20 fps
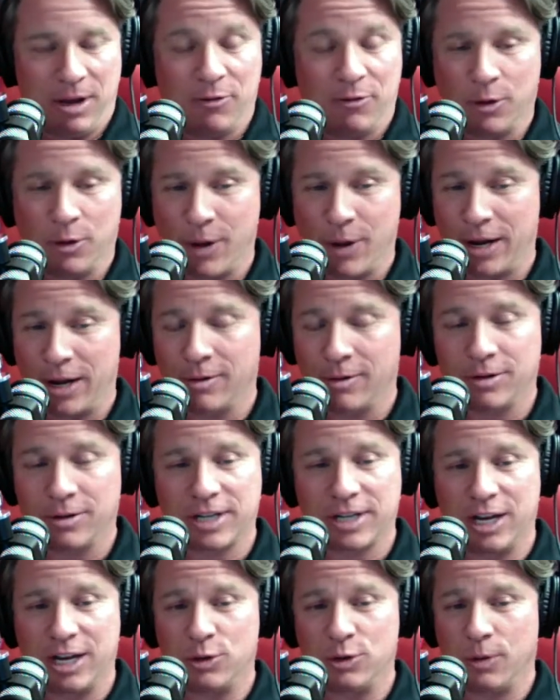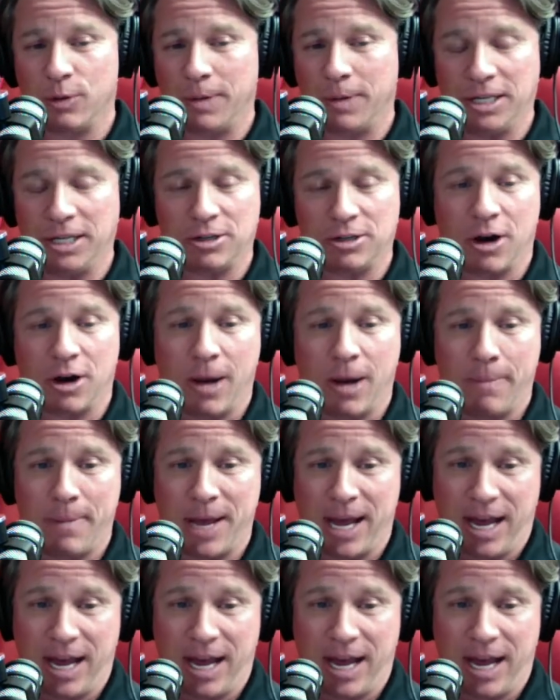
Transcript: in for a regular scheduled pit stop,